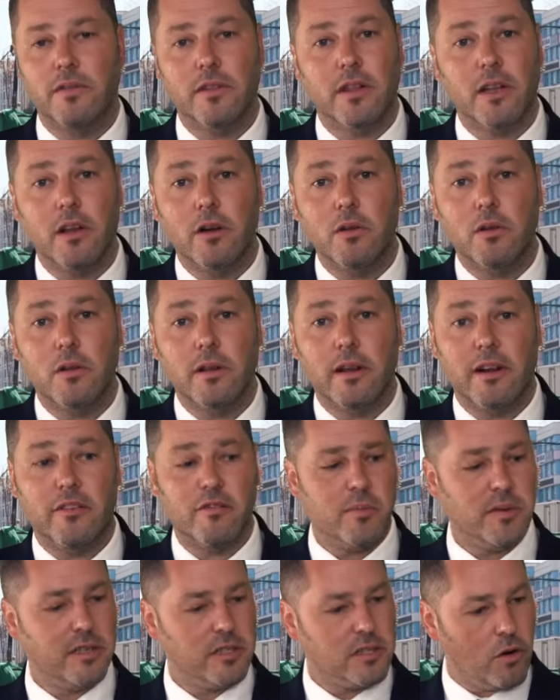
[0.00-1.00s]
for the local
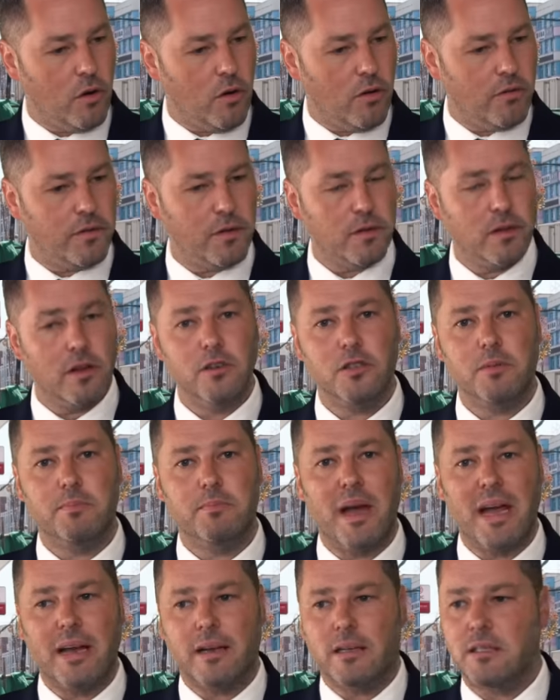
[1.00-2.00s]
governments or for those
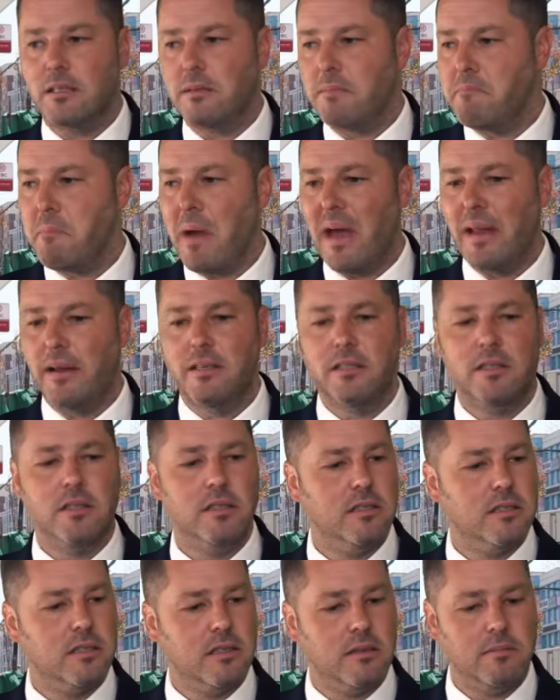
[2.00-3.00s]
banks,
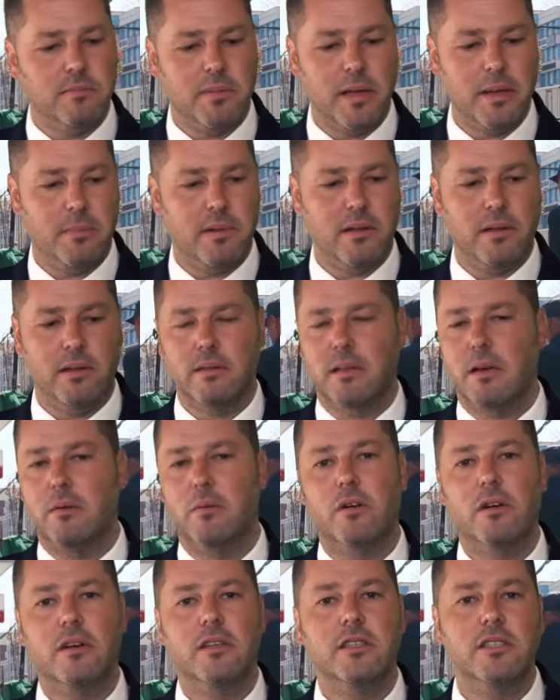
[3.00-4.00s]
managers and people that
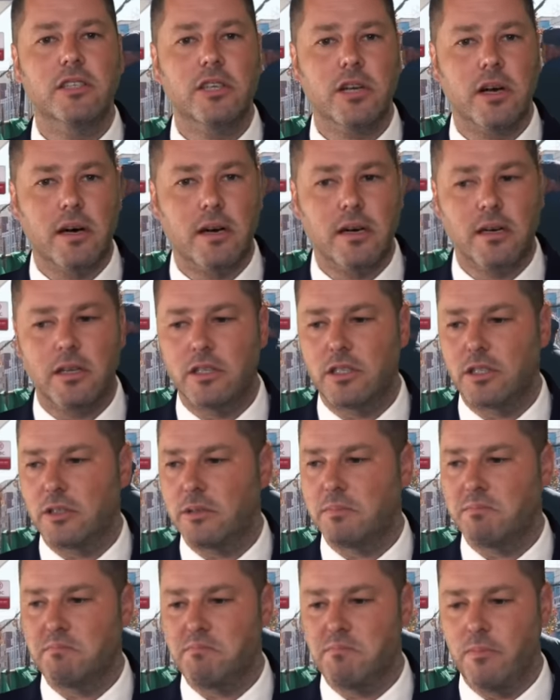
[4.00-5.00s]
were in
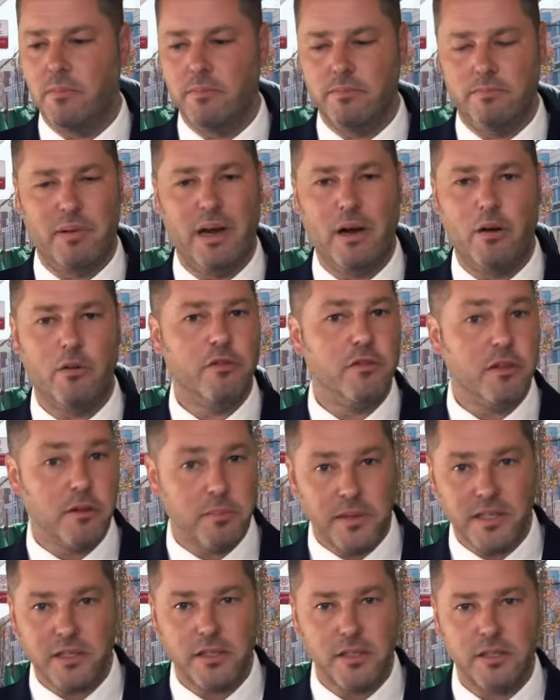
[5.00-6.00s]
charge, powerful
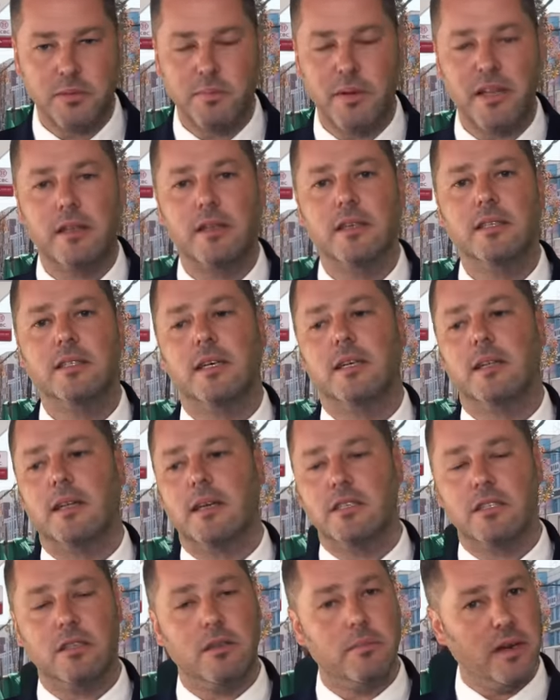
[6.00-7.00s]
businessmen, things like
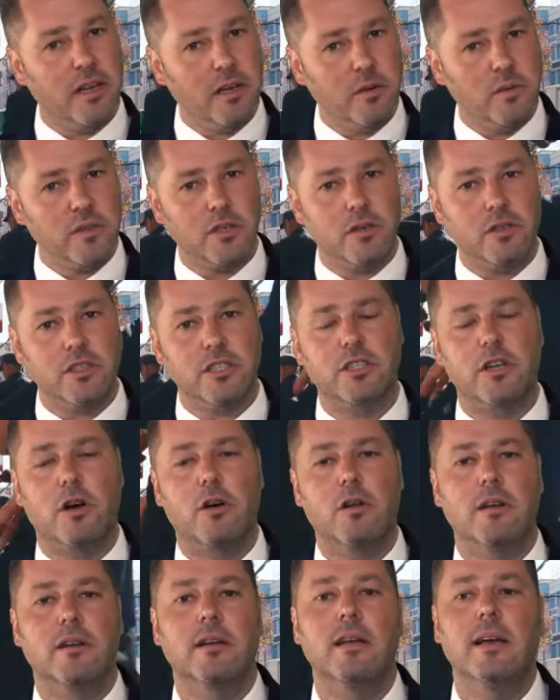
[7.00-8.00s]
that. So the money was all
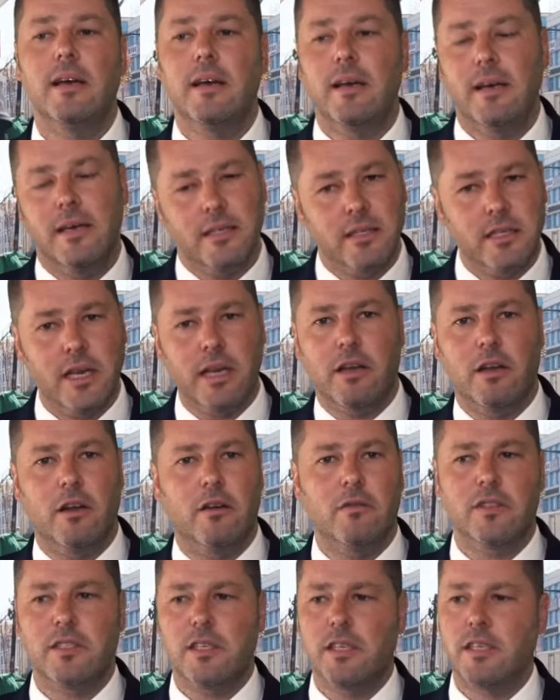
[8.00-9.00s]
stolen, taken
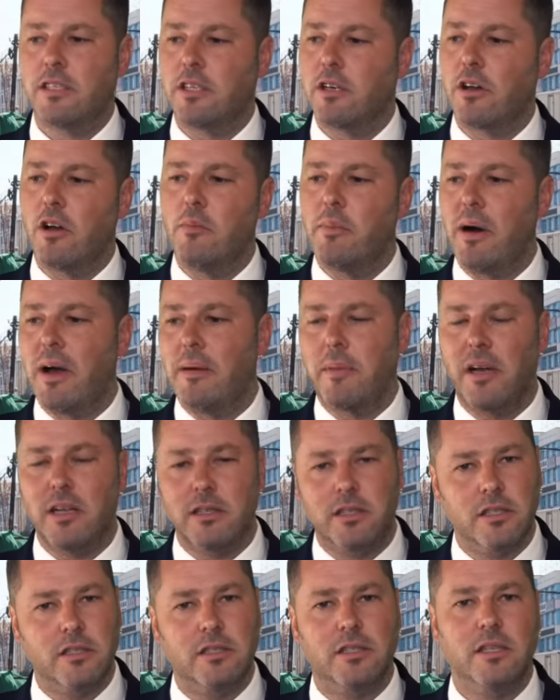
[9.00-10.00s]
overseas to go buy
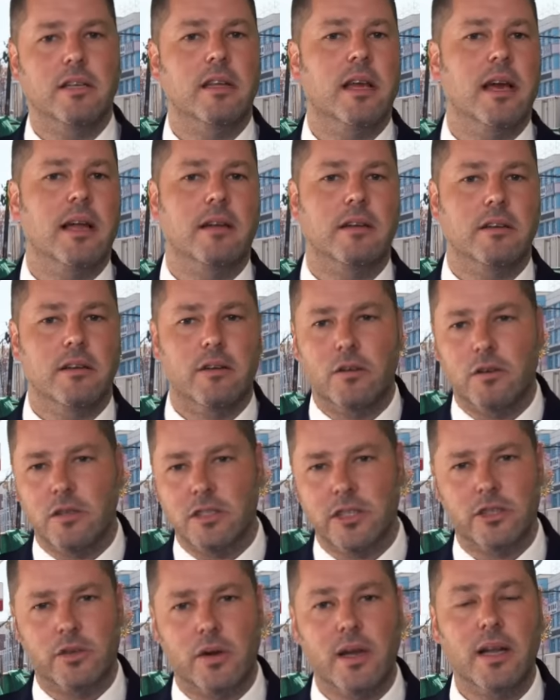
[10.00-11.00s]
mansions in Canada or
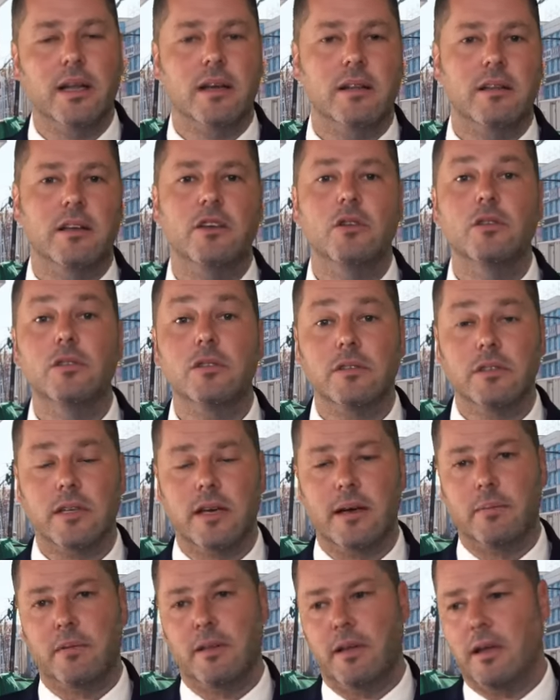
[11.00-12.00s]
Australia, the usual
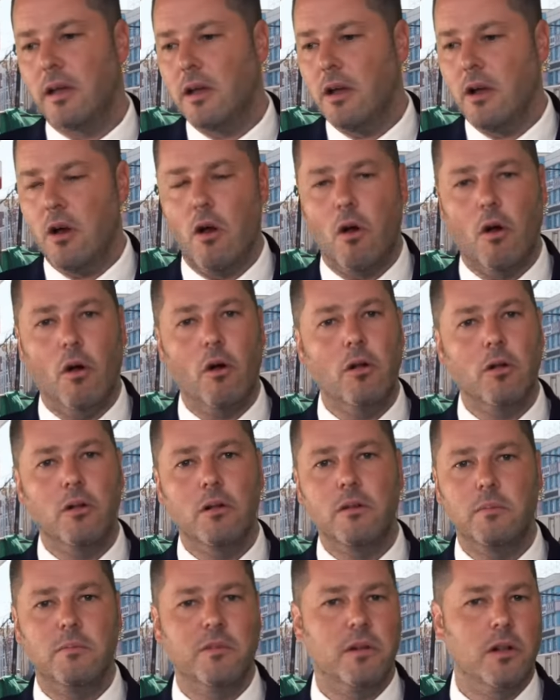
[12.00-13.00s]
type thing,
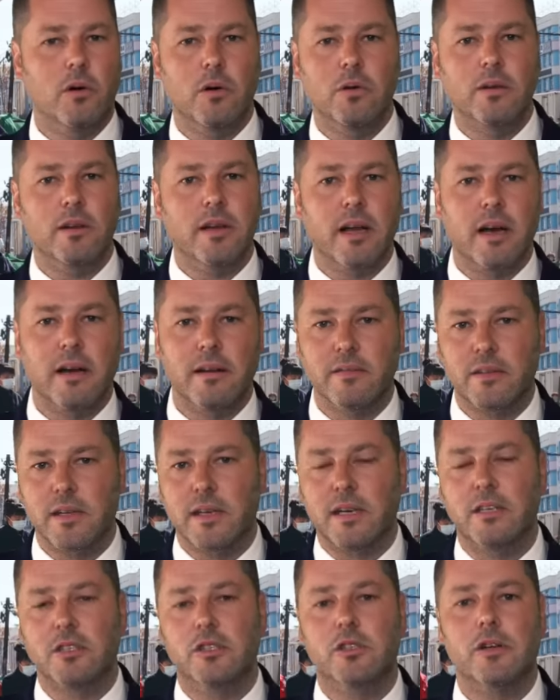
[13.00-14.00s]
all laundered out of the
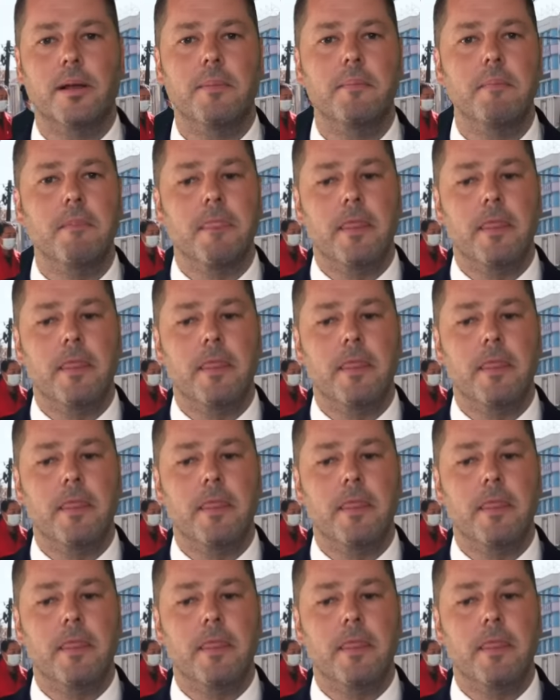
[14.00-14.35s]
country.